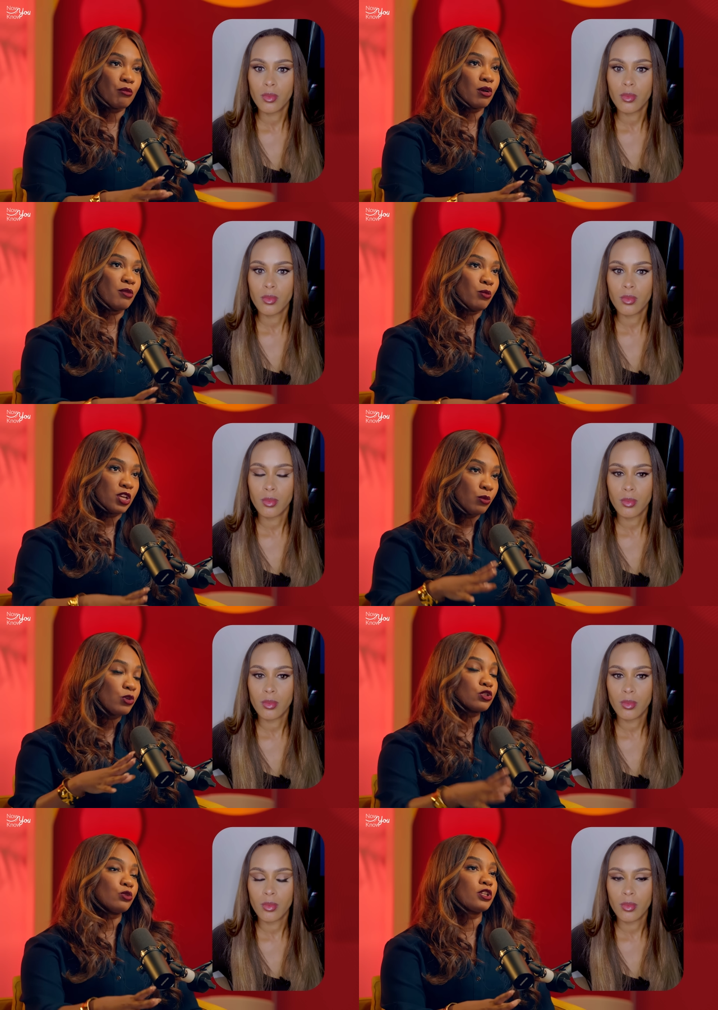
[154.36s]
Speaker 1: moment when you were
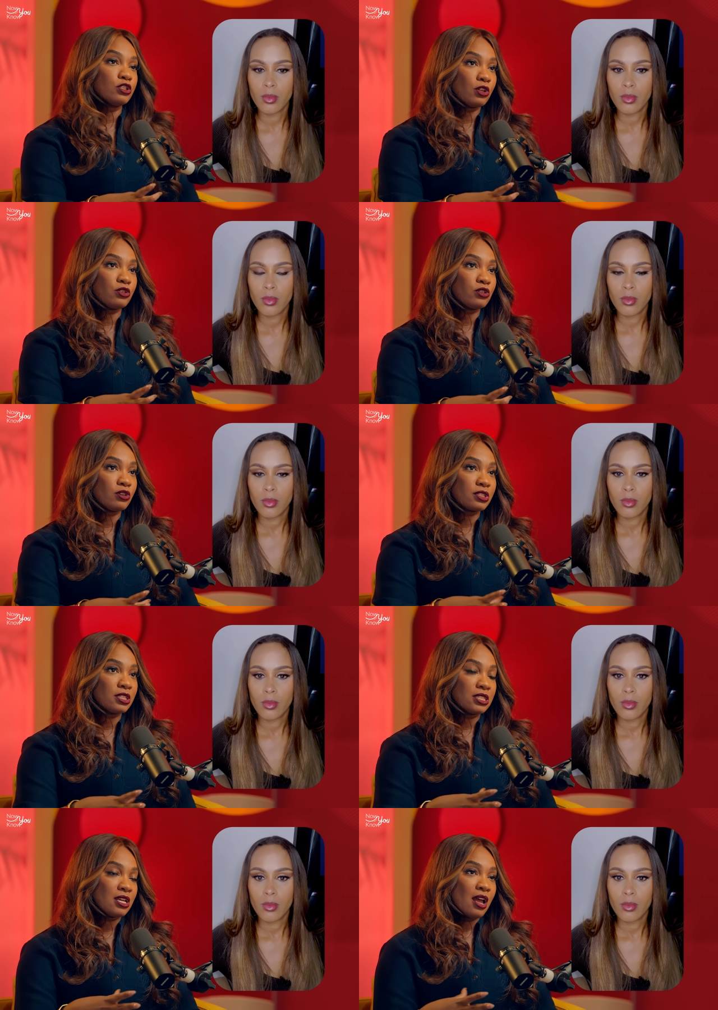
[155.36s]
talking to those
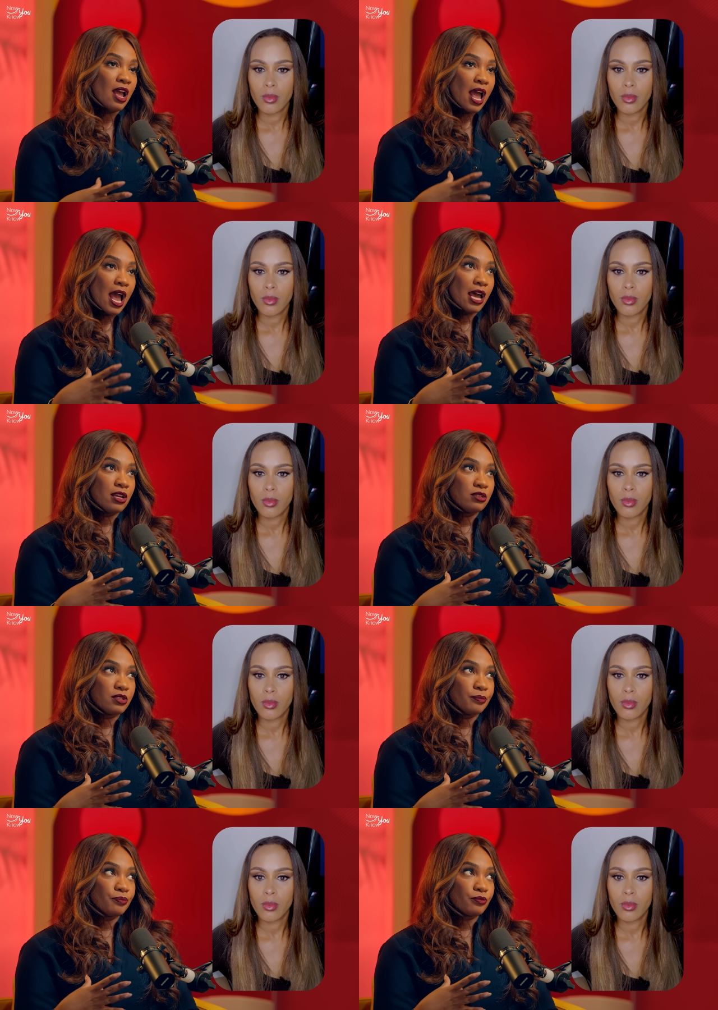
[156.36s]
doctors
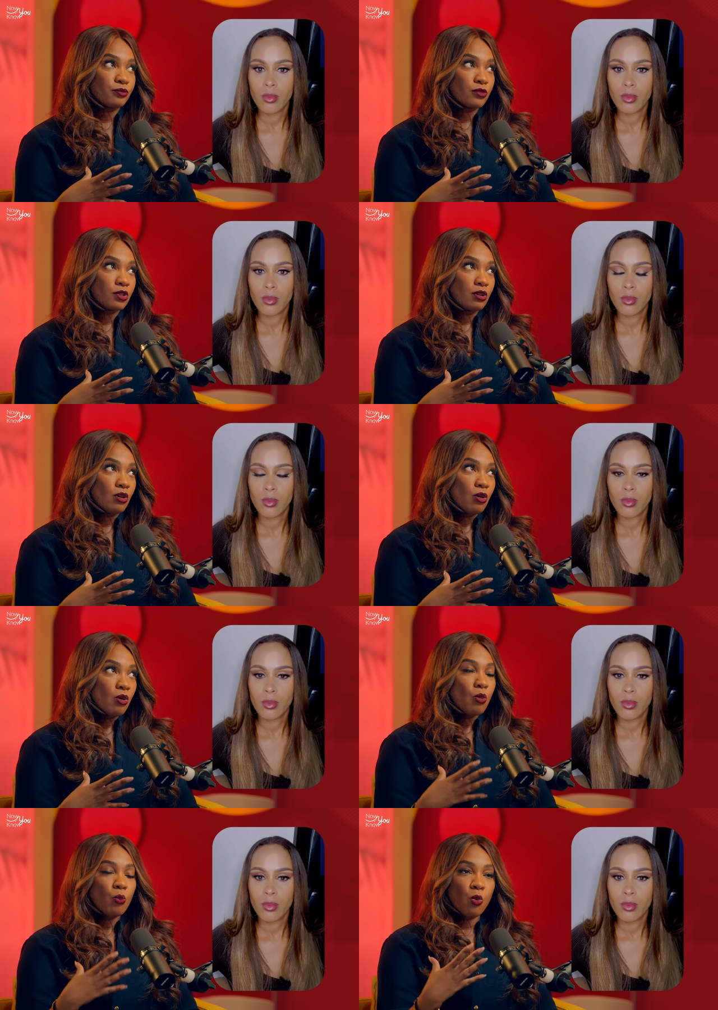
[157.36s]
and
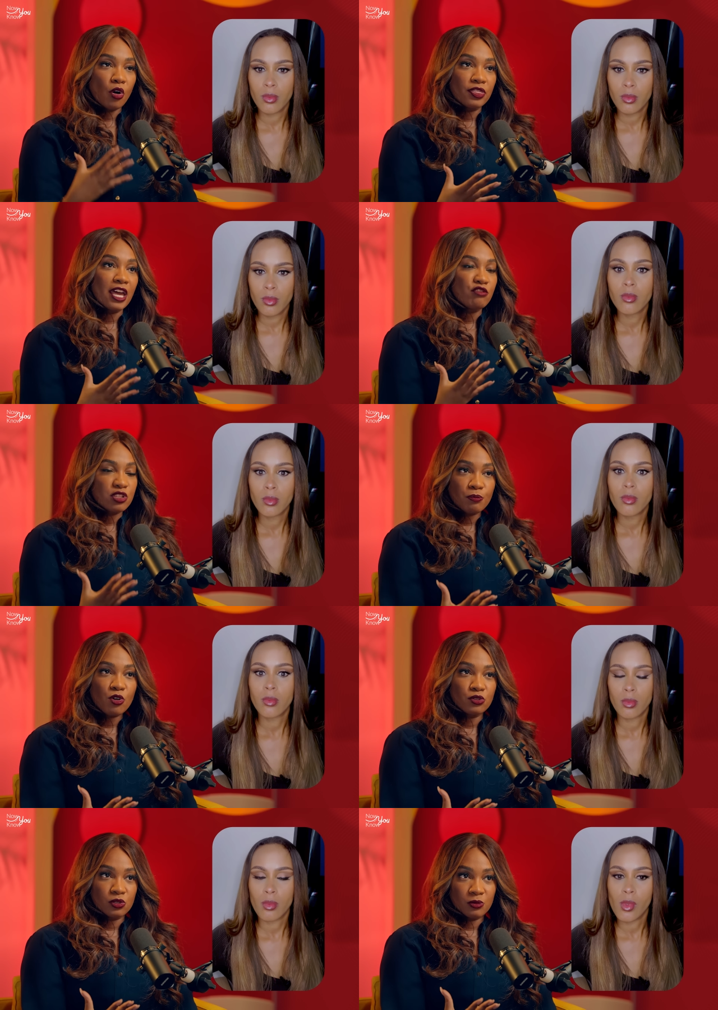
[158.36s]
what their
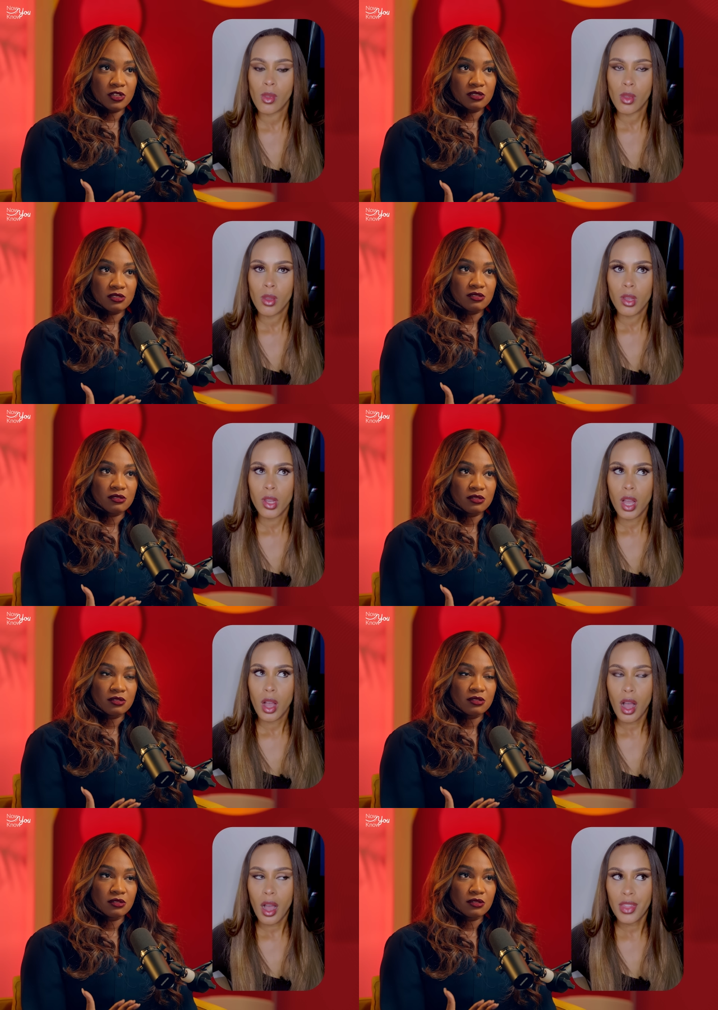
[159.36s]
response was?
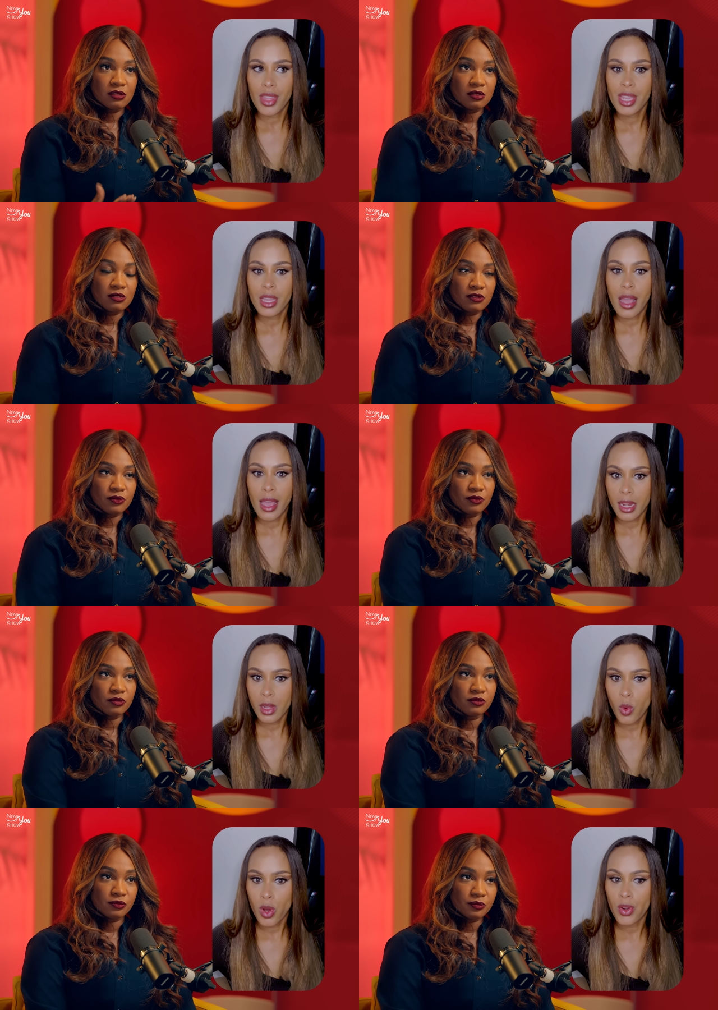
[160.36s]
Speaker 2: I think
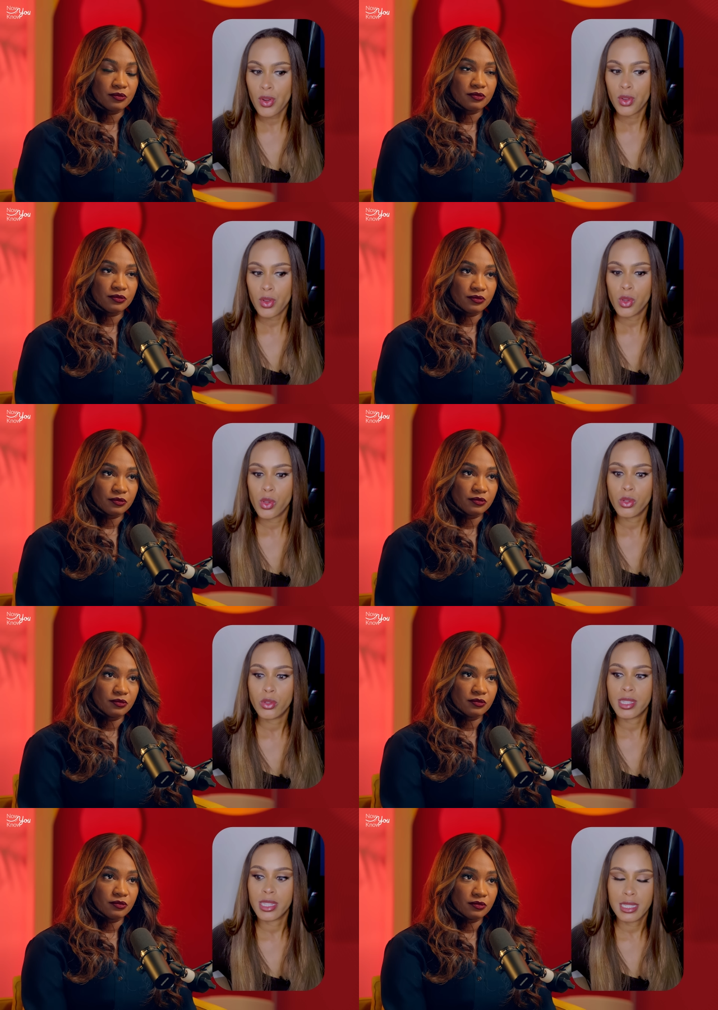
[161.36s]
anyone
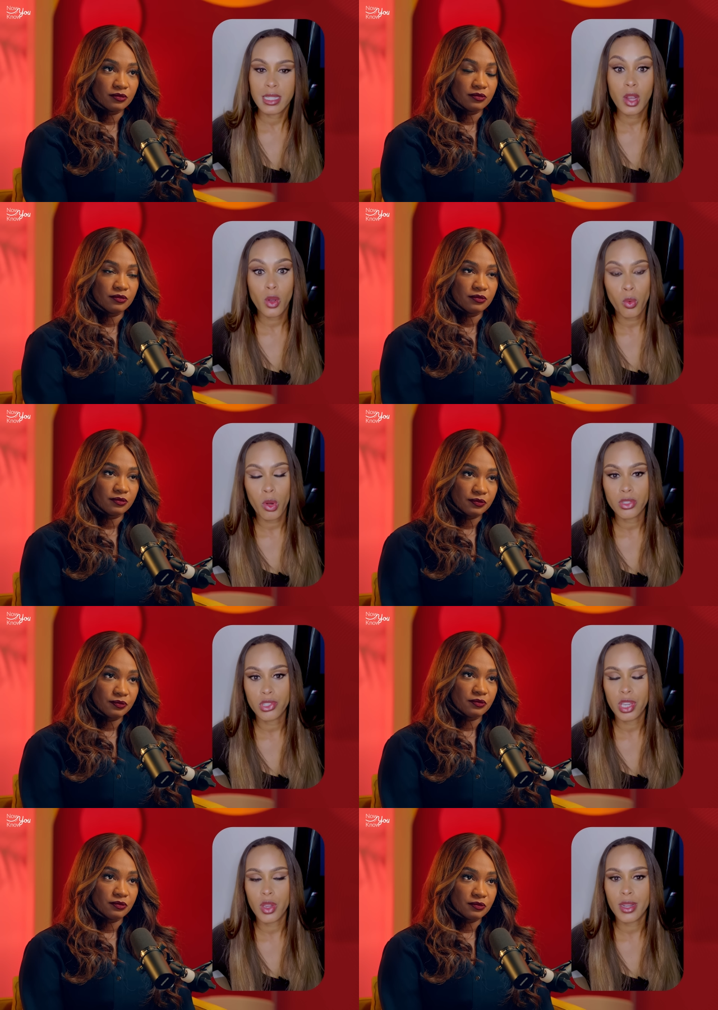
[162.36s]
who's listening or
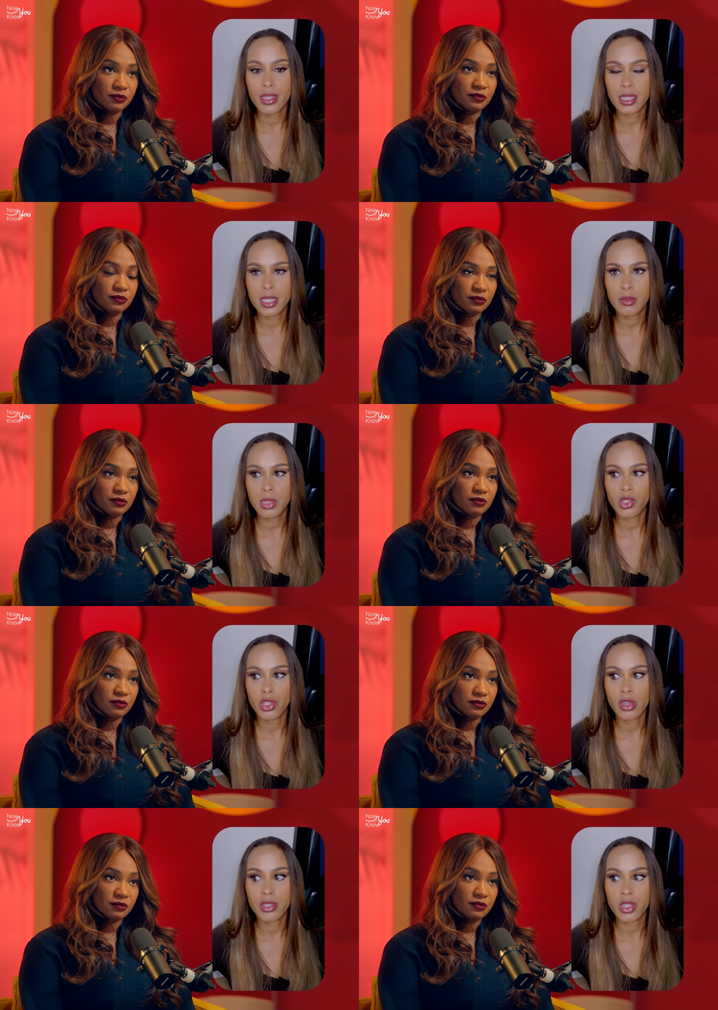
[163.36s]
watching who has
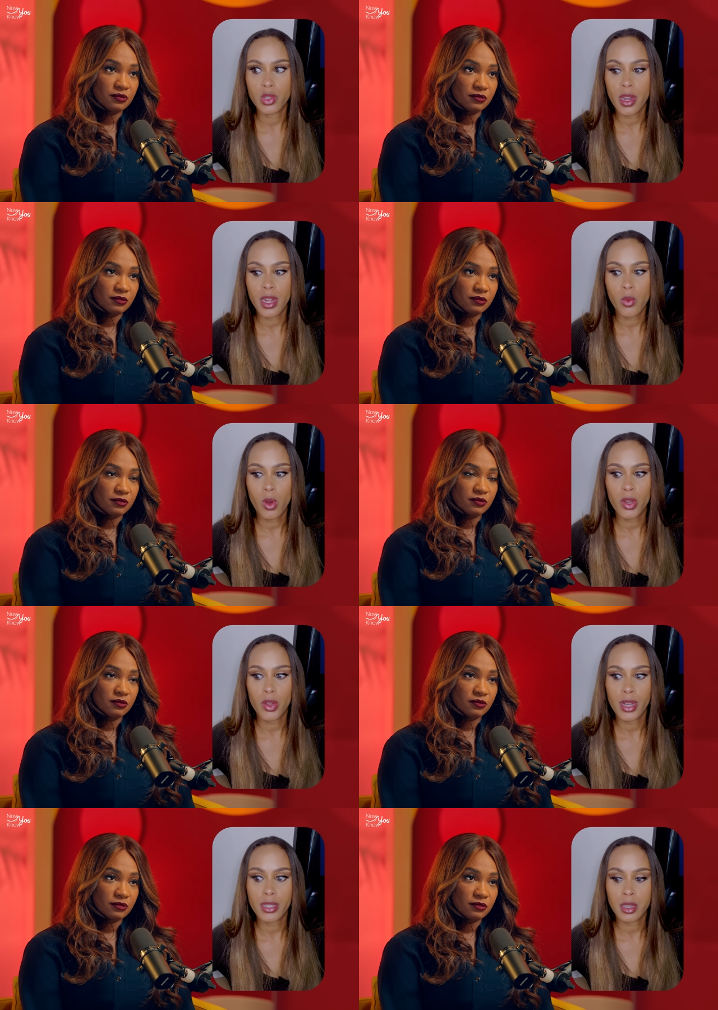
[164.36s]
endometriosis or anyone who
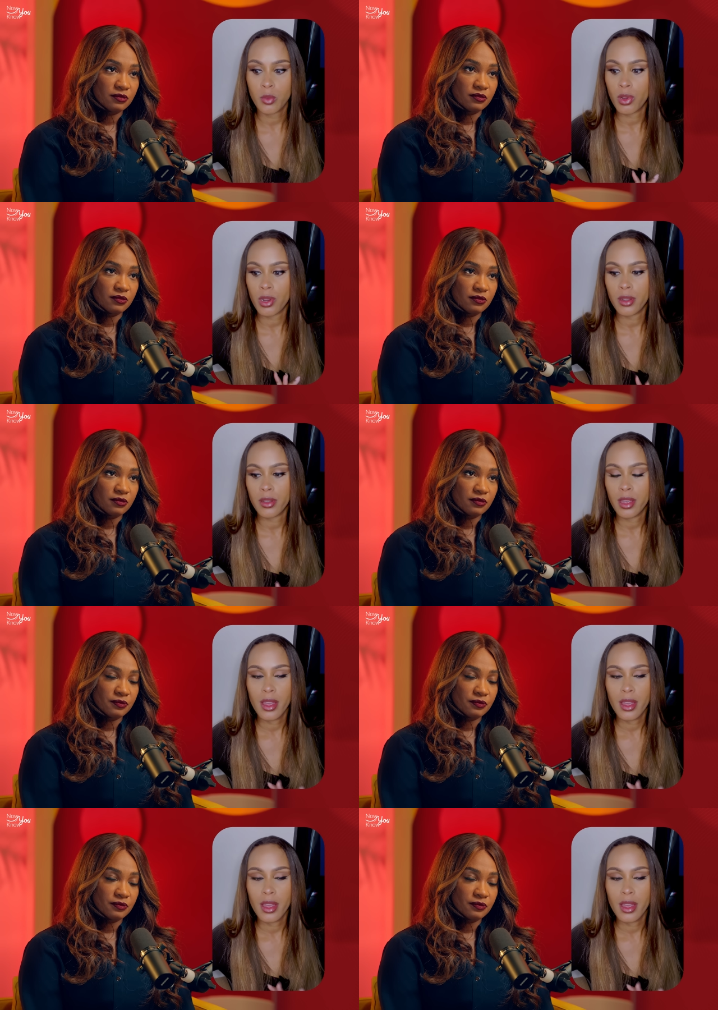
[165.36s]
has someone in